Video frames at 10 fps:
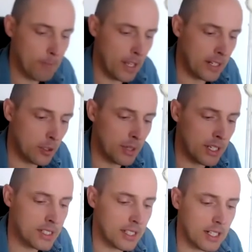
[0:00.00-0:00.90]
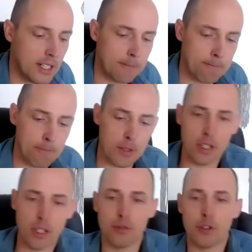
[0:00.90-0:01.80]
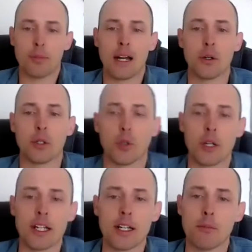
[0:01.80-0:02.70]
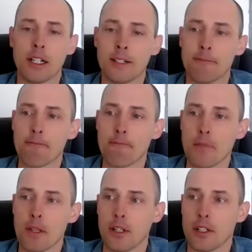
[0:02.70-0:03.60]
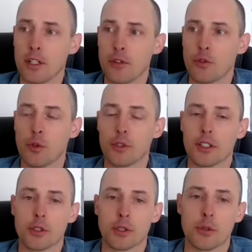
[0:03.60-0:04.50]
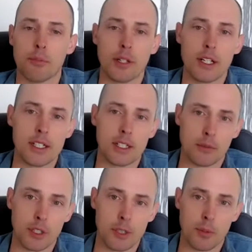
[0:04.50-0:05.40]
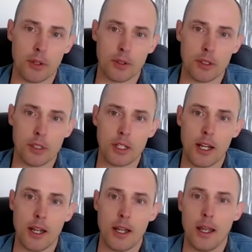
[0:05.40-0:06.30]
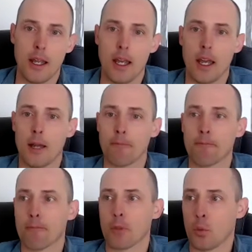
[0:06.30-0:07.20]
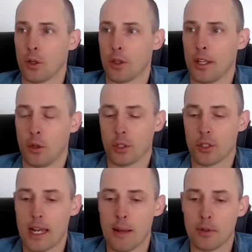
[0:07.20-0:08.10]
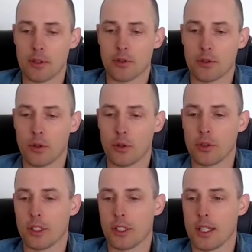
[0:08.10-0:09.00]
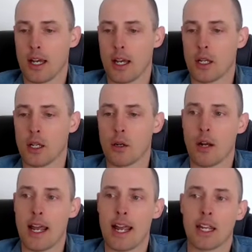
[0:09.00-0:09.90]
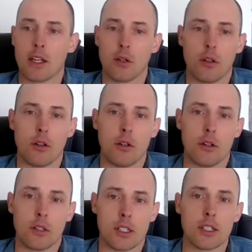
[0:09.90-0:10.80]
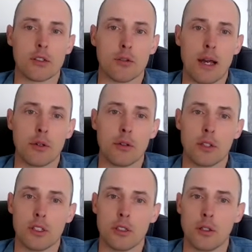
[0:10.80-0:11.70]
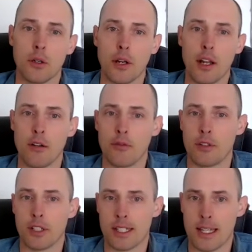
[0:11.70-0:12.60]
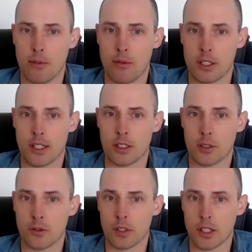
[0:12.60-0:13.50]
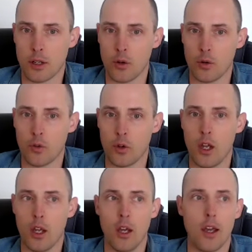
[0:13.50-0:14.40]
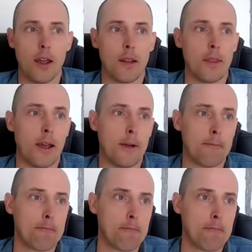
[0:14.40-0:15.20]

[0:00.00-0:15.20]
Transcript: and you basically give your power away by defaulting to a pleasing response. And what then also happens, of course, is that you lack a sense of boundaries. You don't have an established sense of self, and that